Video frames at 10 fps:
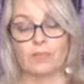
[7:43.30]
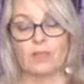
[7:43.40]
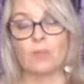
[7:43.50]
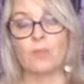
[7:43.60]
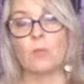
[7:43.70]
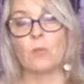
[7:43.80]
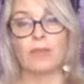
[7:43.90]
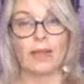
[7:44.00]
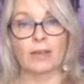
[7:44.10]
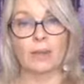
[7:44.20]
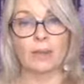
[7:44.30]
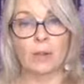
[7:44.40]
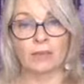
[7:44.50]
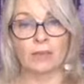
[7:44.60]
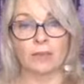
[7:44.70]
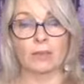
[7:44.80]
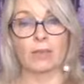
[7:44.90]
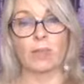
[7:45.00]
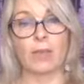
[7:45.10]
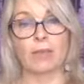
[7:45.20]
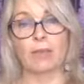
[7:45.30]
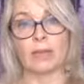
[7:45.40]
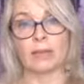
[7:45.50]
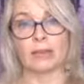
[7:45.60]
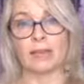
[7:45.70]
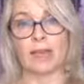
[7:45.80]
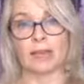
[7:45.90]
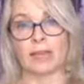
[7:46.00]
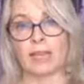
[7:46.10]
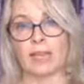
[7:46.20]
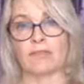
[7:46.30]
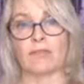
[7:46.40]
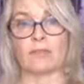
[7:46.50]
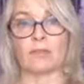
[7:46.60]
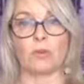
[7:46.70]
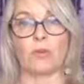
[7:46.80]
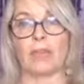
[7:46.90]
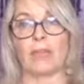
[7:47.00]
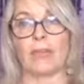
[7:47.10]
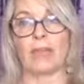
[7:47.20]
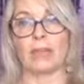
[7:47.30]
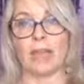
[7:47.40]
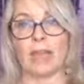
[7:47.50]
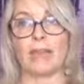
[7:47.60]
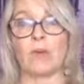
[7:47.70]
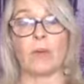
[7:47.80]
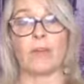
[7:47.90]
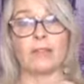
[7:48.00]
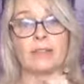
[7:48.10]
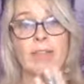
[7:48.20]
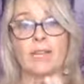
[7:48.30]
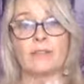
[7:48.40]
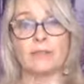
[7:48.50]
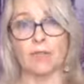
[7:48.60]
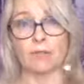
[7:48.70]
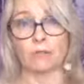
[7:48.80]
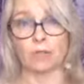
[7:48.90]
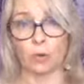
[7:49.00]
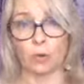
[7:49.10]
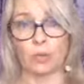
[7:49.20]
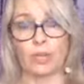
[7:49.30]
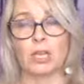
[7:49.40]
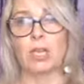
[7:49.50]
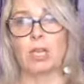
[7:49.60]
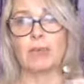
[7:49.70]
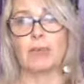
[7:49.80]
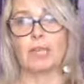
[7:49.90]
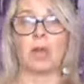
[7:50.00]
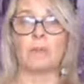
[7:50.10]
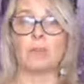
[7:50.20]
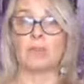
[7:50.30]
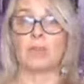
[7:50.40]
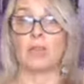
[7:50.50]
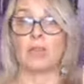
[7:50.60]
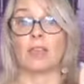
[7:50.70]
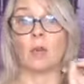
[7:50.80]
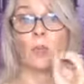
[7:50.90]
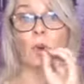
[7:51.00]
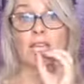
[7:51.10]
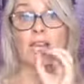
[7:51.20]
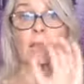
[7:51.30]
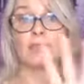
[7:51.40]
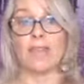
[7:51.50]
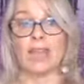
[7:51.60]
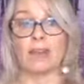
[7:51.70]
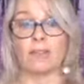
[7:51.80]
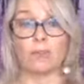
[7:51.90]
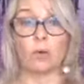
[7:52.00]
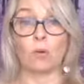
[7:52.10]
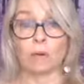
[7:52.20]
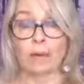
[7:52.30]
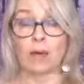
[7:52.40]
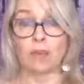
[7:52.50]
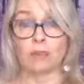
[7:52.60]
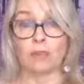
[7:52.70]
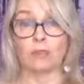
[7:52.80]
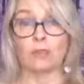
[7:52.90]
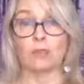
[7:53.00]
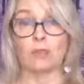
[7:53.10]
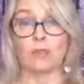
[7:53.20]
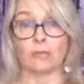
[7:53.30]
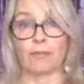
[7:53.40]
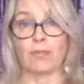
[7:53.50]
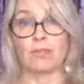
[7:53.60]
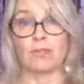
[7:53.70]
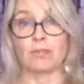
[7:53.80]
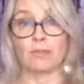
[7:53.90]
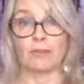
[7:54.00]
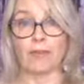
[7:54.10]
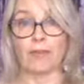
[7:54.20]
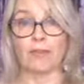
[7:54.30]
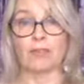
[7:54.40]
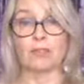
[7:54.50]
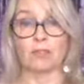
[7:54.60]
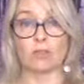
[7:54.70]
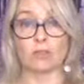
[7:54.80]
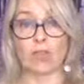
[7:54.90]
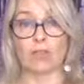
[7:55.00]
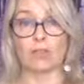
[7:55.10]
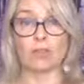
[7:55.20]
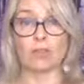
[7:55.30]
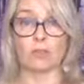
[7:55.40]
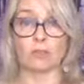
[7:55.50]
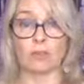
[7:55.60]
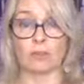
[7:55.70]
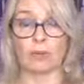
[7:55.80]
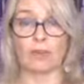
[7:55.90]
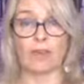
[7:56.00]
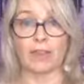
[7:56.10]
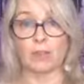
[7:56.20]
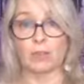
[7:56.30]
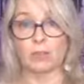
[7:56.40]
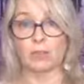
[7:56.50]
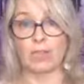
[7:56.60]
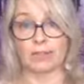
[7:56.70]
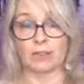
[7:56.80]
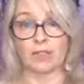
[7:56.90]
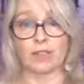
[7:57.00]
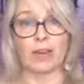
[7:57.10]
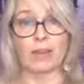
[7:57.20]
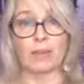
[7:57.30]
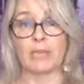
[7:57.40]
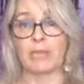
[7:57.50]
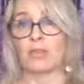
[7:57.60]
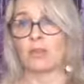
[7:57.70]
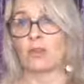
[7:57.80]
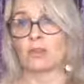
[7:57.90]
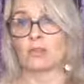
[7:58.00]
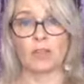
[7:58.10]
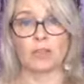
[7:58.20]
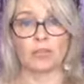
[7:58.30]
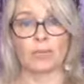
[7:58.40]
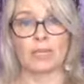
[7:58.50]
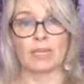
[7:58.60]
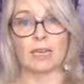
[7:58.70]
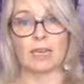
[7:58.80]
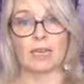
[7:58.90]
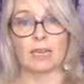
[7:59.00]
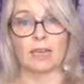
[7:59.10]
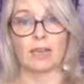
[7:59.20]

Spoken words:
So that could be one reason why you get into that negative self-talk, and when negative self-talk becomes what comes out of your mouth to your friends, to your family, to strangers, to people on Facebook, to Instagram, on social media,